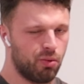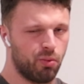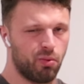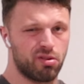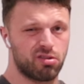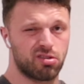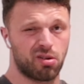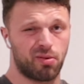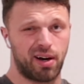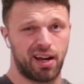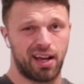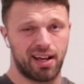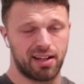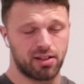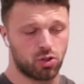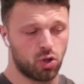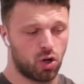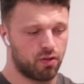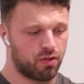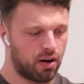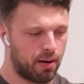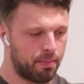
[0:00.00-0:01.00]
Once the right hand's
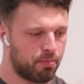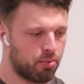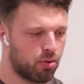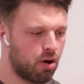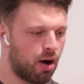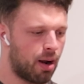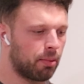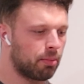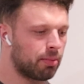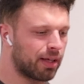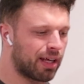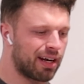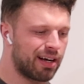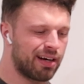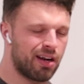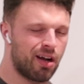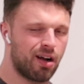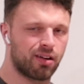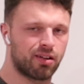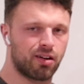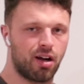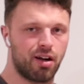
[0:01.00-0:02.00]
over, I'm probably gonna
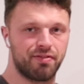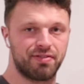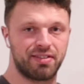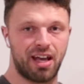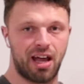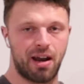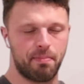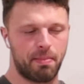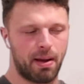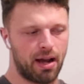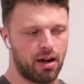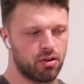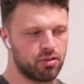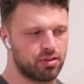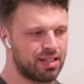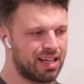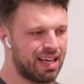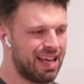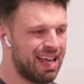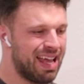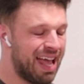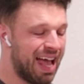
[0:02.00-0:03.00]
knock off 10
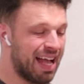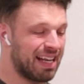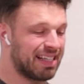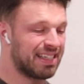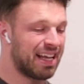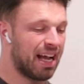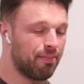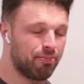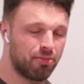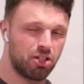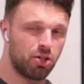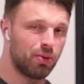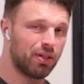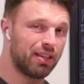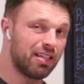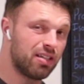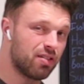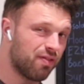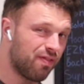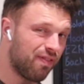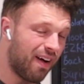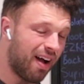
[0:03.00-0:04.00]
pounds. Attempt to do at
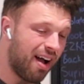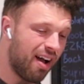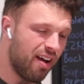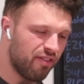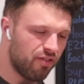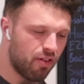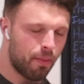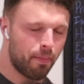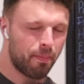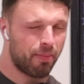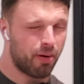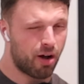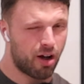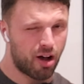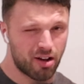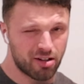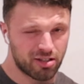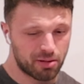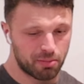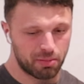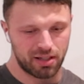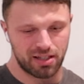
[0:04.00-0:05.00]
least 5,
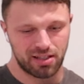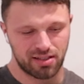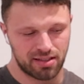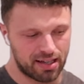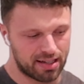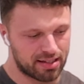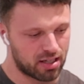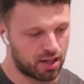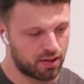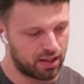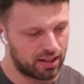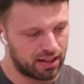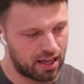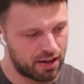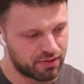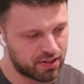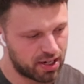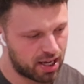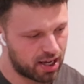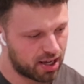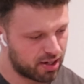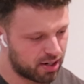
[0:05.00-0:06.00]
possibly 6 on the
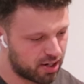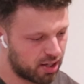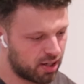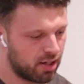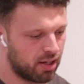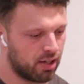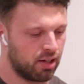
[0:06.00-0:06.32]
left hand.